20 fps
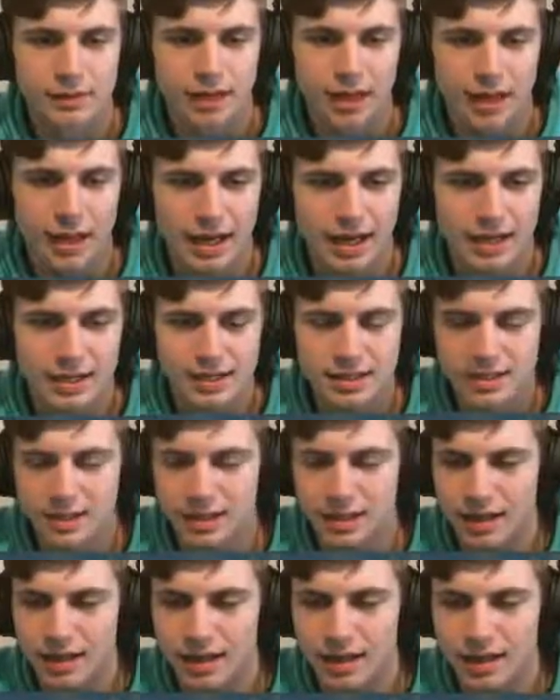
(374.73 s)
And
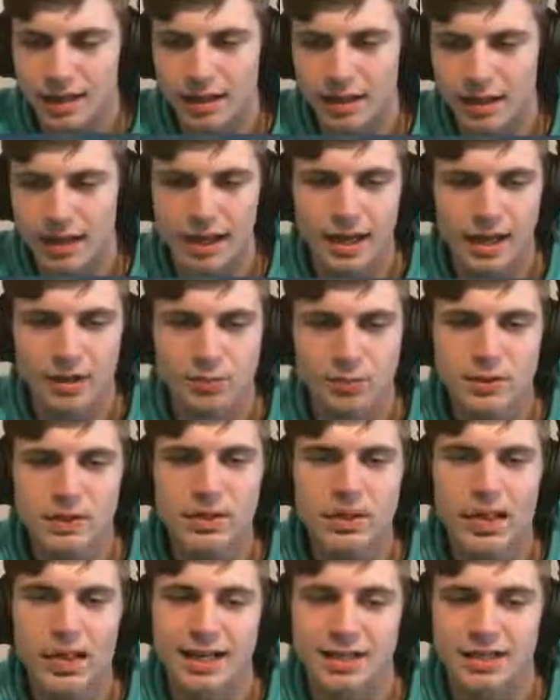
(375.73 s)
I
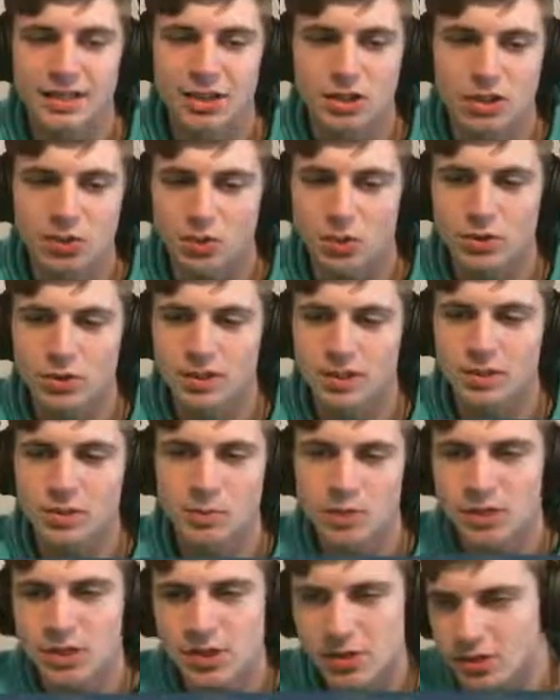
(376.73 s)
realized that the Trollslinger,
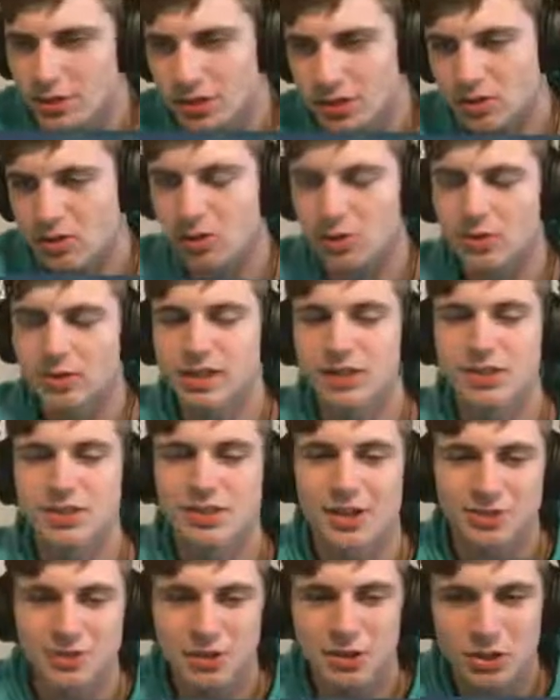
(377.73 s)
when you're using Trollslingers,
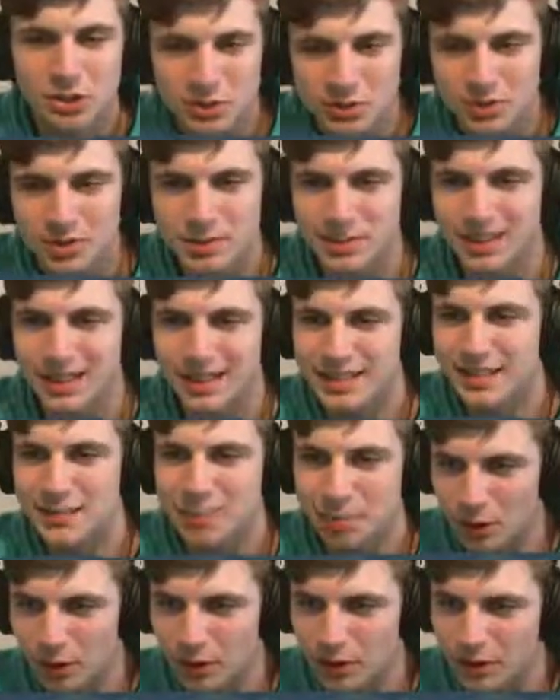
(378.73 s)
you have to use them against
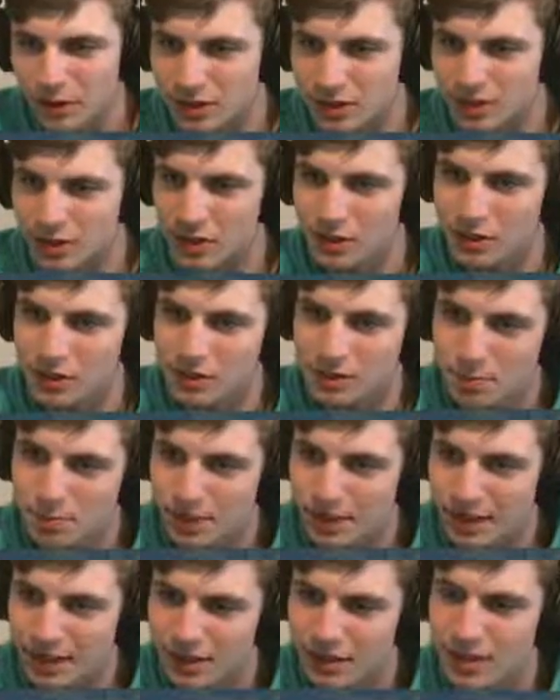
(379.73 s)
buildings, right? You have to
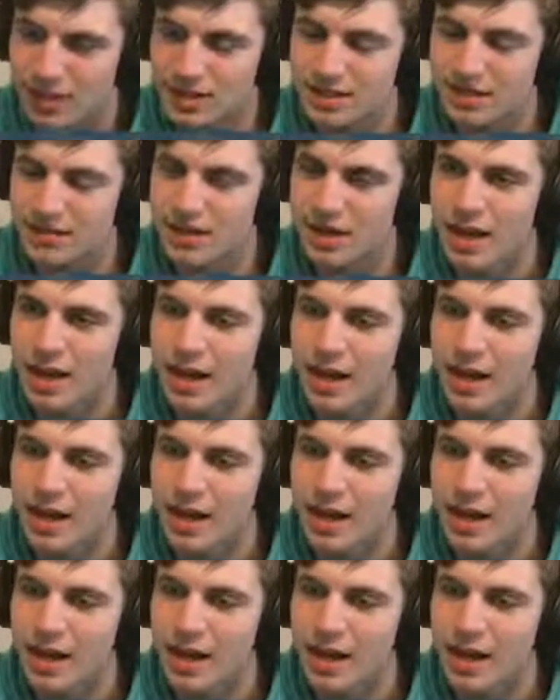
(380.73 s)
play aggressive,